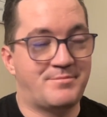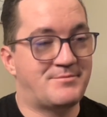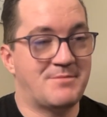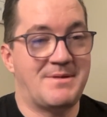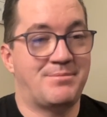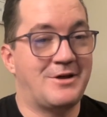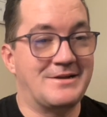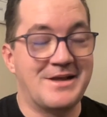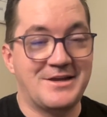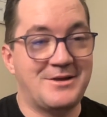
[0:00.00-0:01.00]
To be
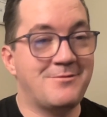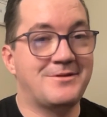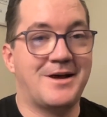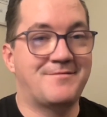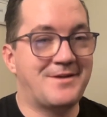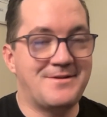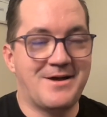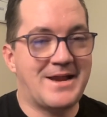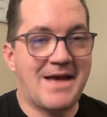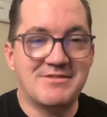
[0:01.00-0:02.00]
blunt, you'd love to
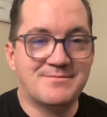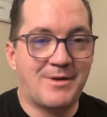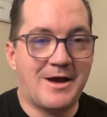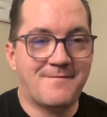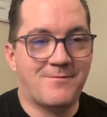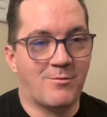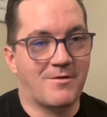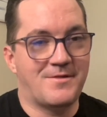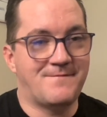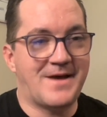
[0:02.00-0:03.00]
not have a spot
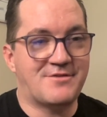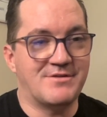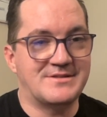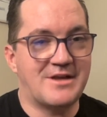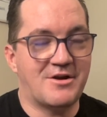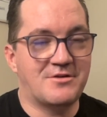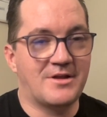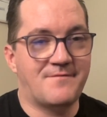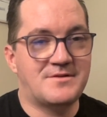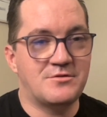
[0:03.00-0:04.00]
for the veterans there. You'd
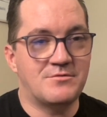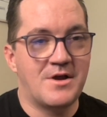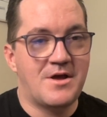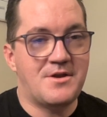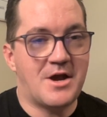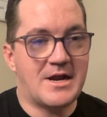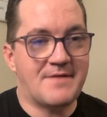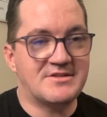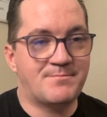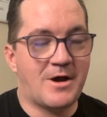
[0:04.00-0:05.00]
love to not
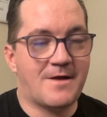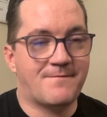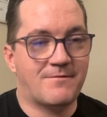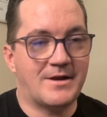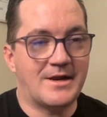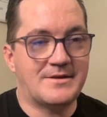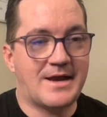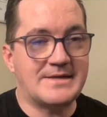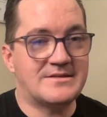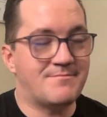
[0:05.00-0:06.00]
have a spot for a
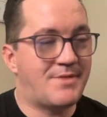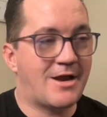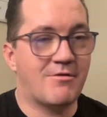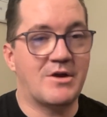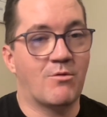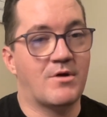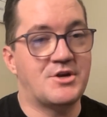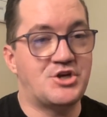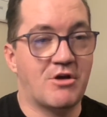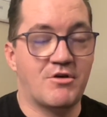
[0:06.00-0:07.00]
Tyson Barrie or a
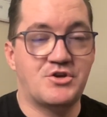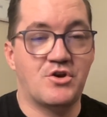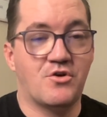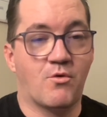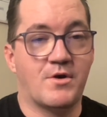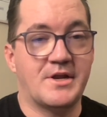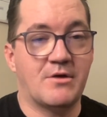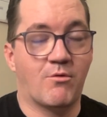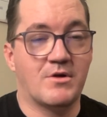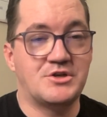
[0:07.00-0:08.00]
Jared Tenorti
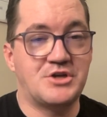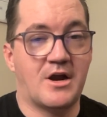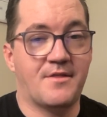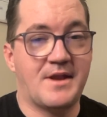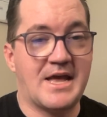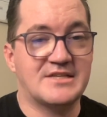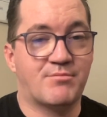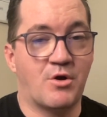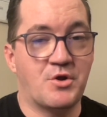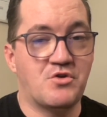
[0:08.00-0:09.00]
or a Jonathan
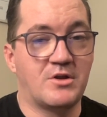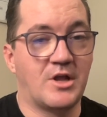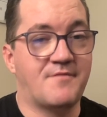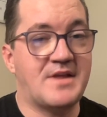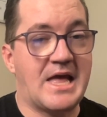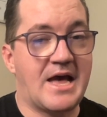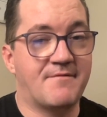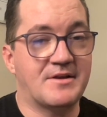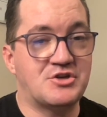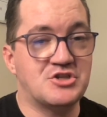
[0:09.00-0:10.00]
Aspro. You'd love to
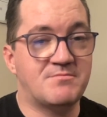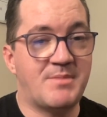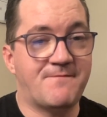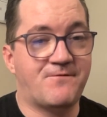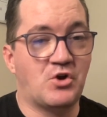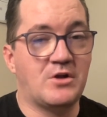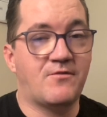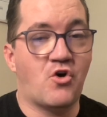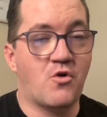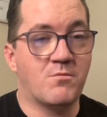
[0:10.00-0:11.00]
have it just be full
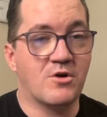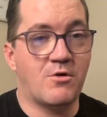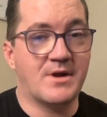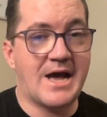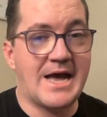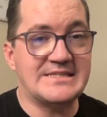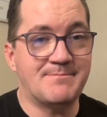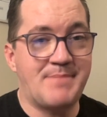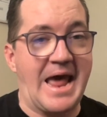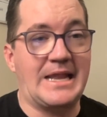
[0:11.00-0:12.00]
of homegrown guys
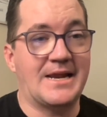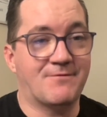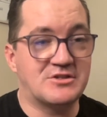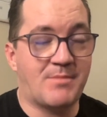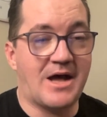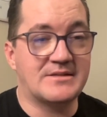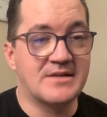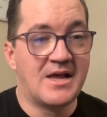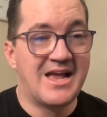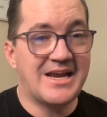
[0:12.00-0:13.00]
battling for spots,
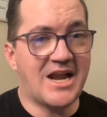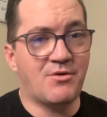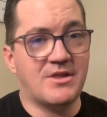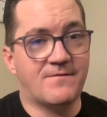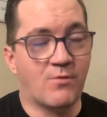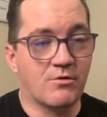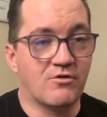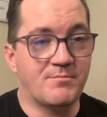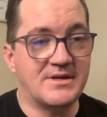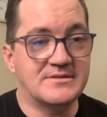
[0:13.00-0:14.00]
kind of the way the forward
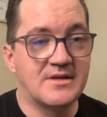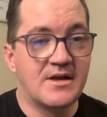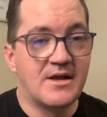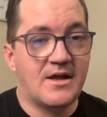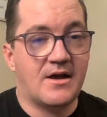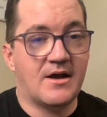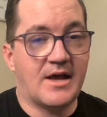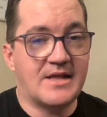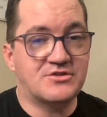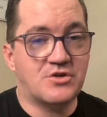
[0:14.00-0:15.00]
group is.
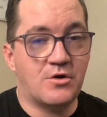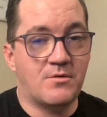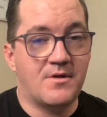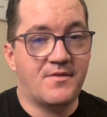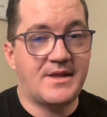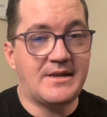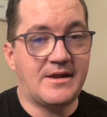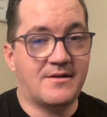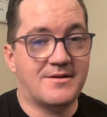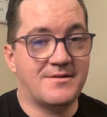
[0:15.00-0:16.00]
And so they
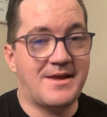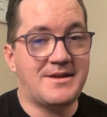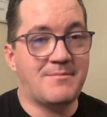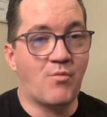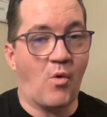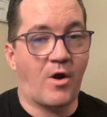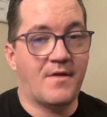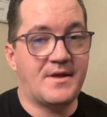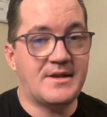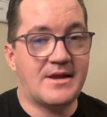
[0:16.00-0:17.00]
need more.
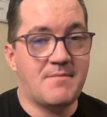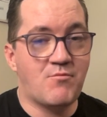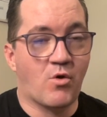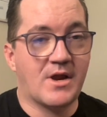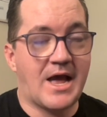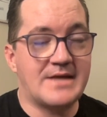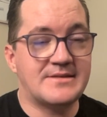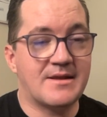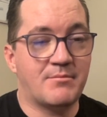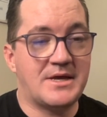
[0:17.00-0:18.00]
They need more guys
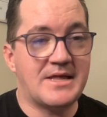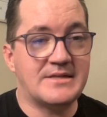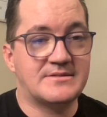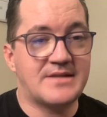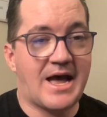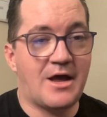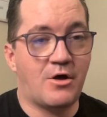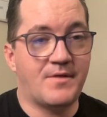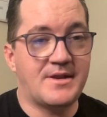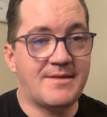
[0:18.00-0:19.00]
that can play that
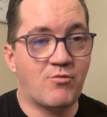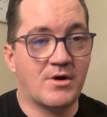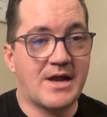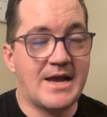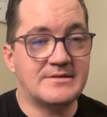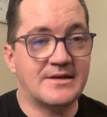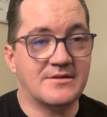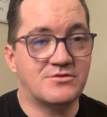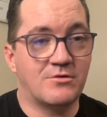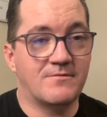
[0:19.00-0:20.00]
style. They need more guys that
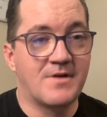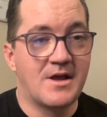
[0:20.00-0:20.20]
can sort of